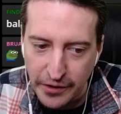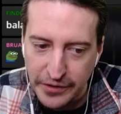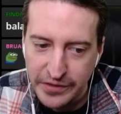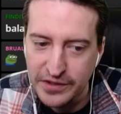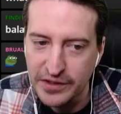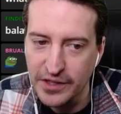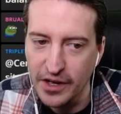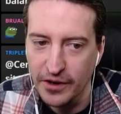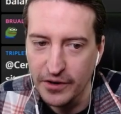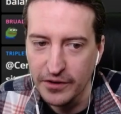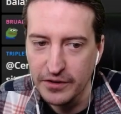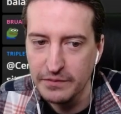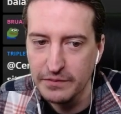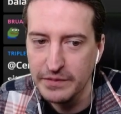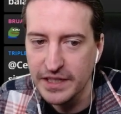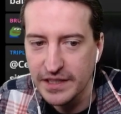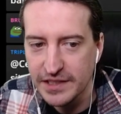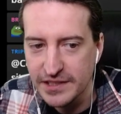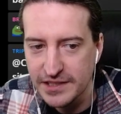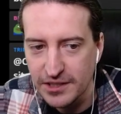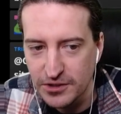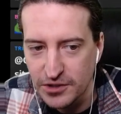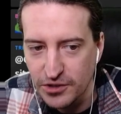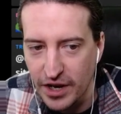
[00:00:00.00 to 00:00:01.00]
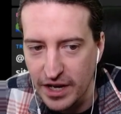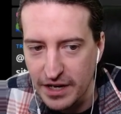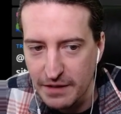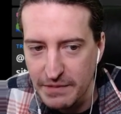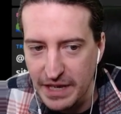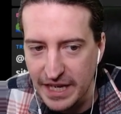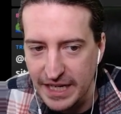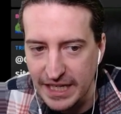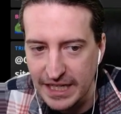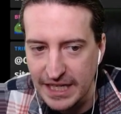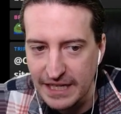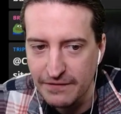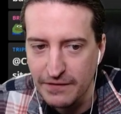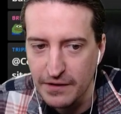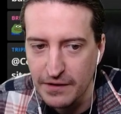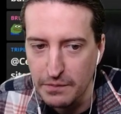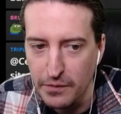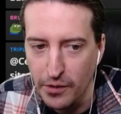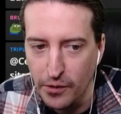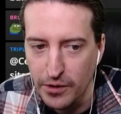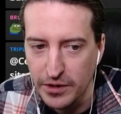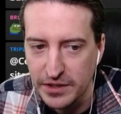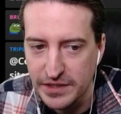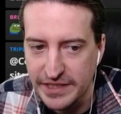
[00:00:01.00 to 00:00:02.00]
don't because they're trying to make it even
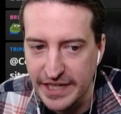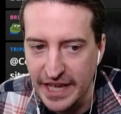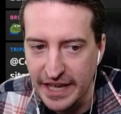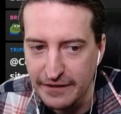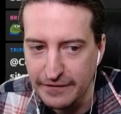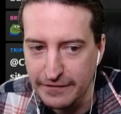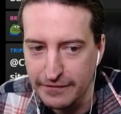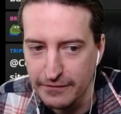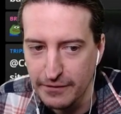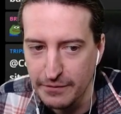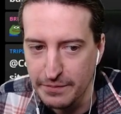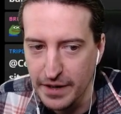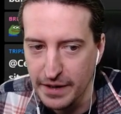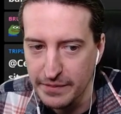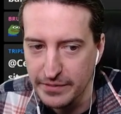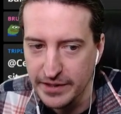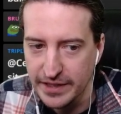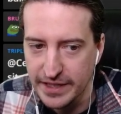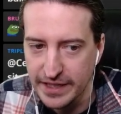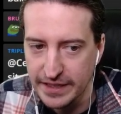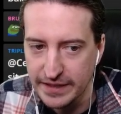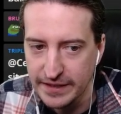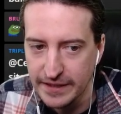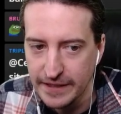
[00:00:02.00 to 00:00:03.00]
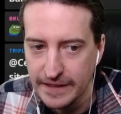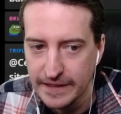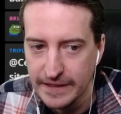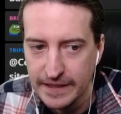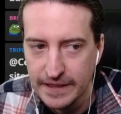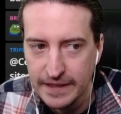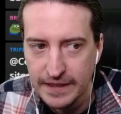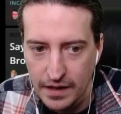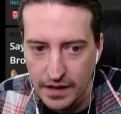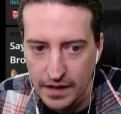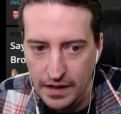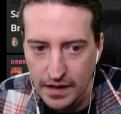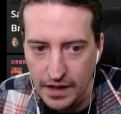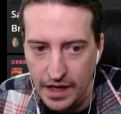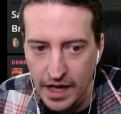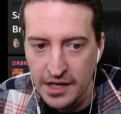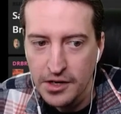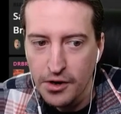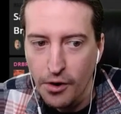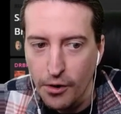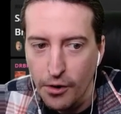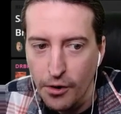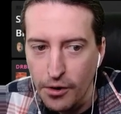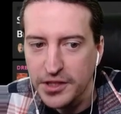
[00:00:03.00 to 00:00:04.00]
more safe Republican. And
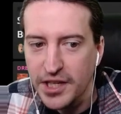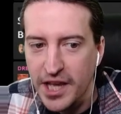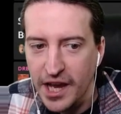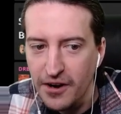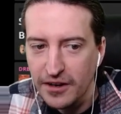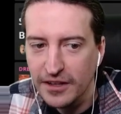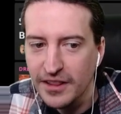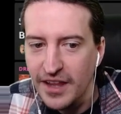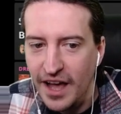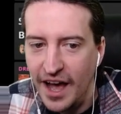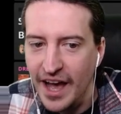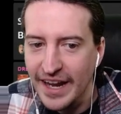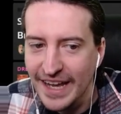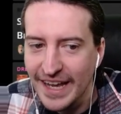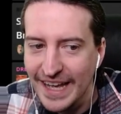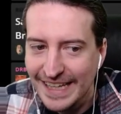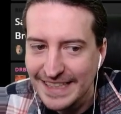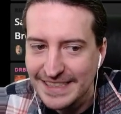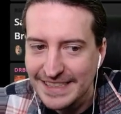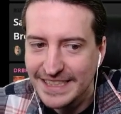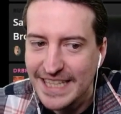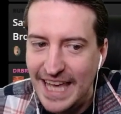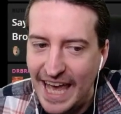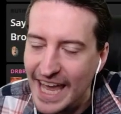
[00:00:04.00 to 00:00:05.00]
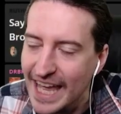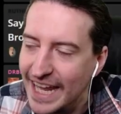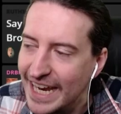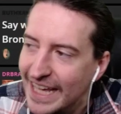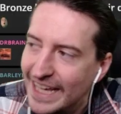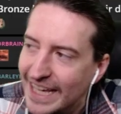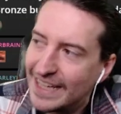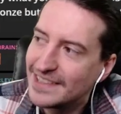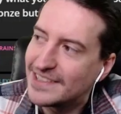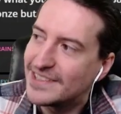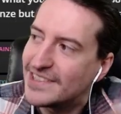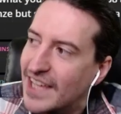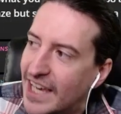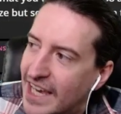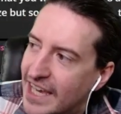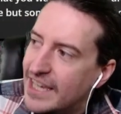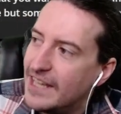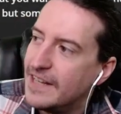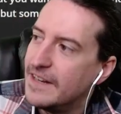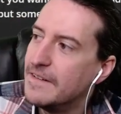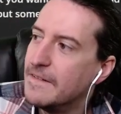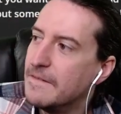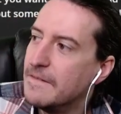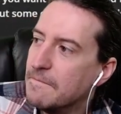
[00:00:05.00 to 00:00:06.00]
North Carolina is gaining a
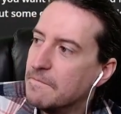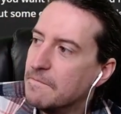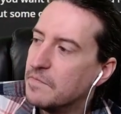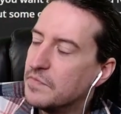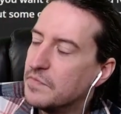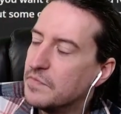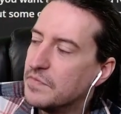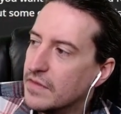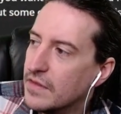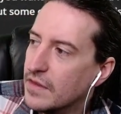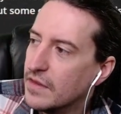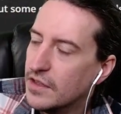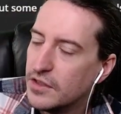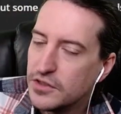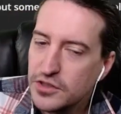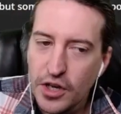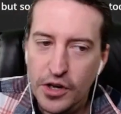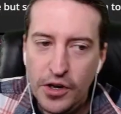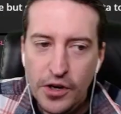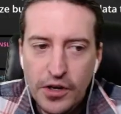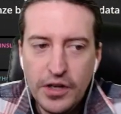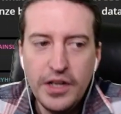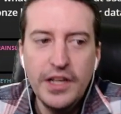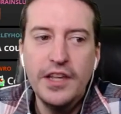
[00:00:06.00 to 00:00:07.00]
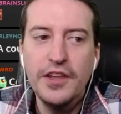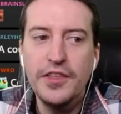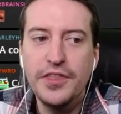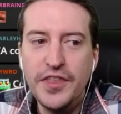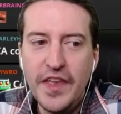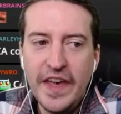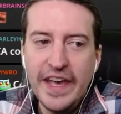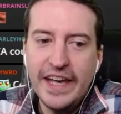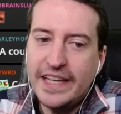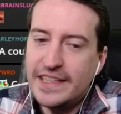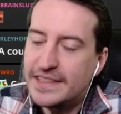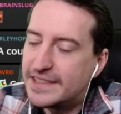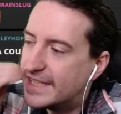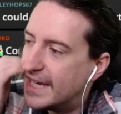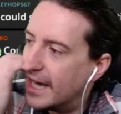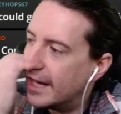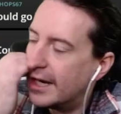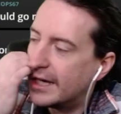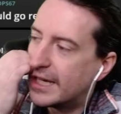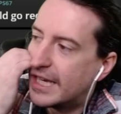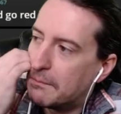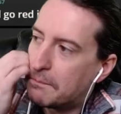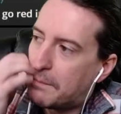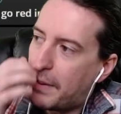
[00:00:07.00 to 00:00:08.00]
seat. So who do you think is going
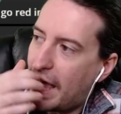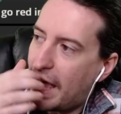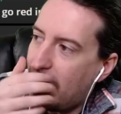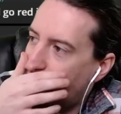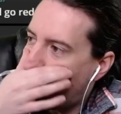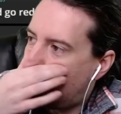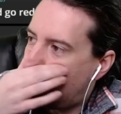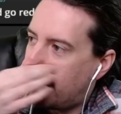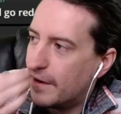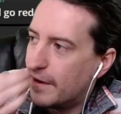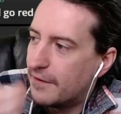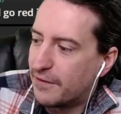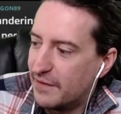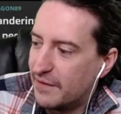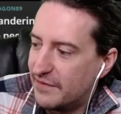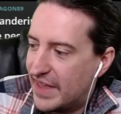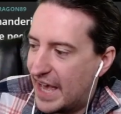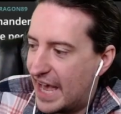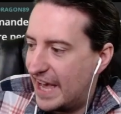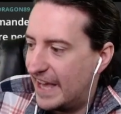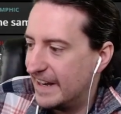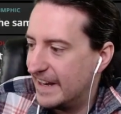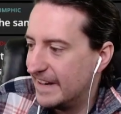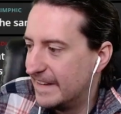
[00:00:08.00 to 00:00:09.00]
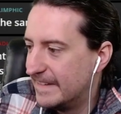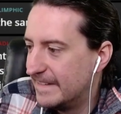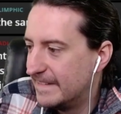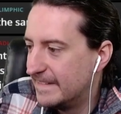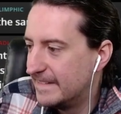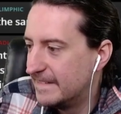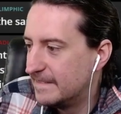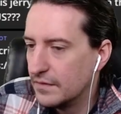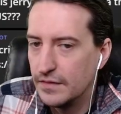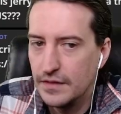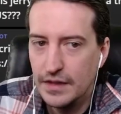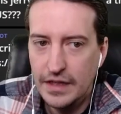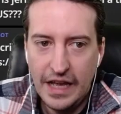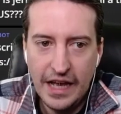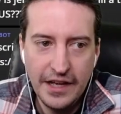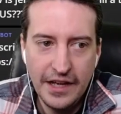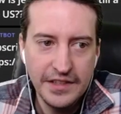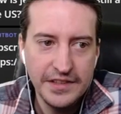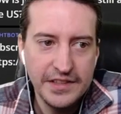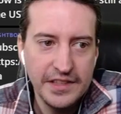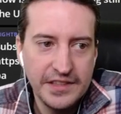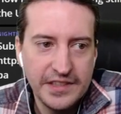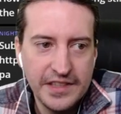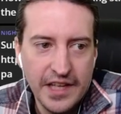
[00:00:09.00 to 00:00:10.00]
to benefit from that? How does
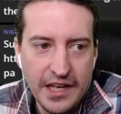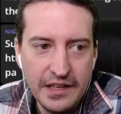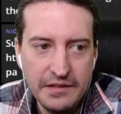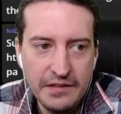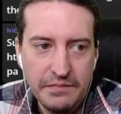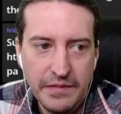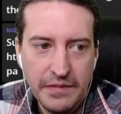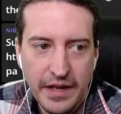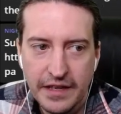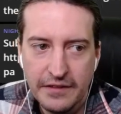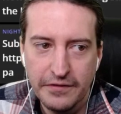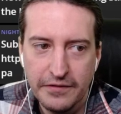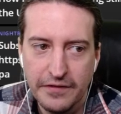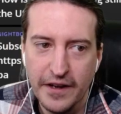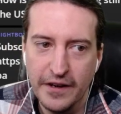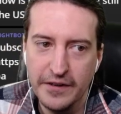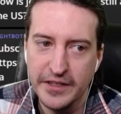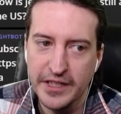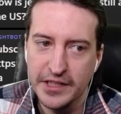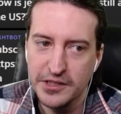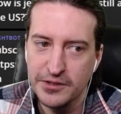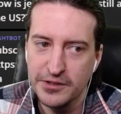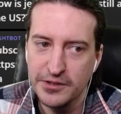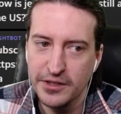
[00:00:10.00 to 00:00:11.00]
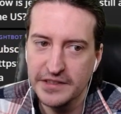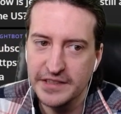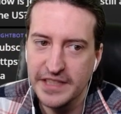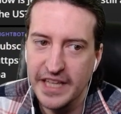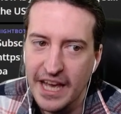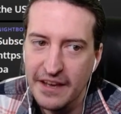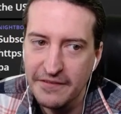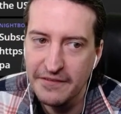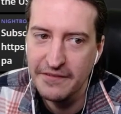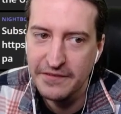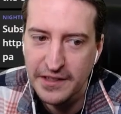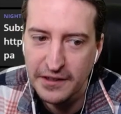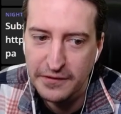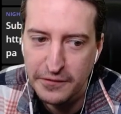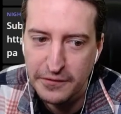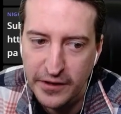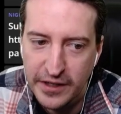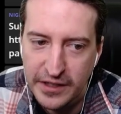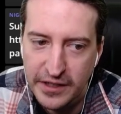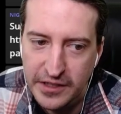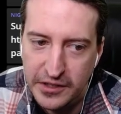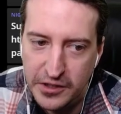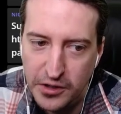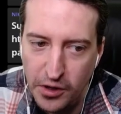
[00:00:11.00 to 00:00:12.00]
the site make fair districts? They have
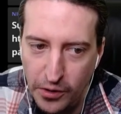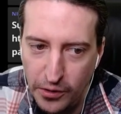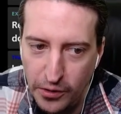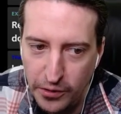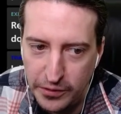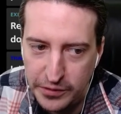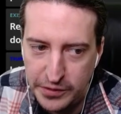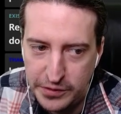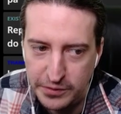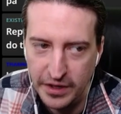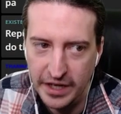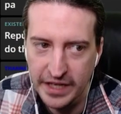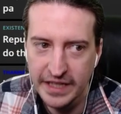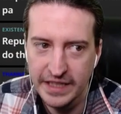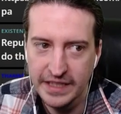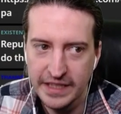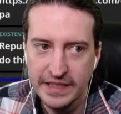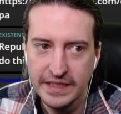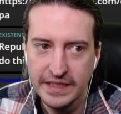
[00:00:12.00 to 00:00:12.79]
different goals, right?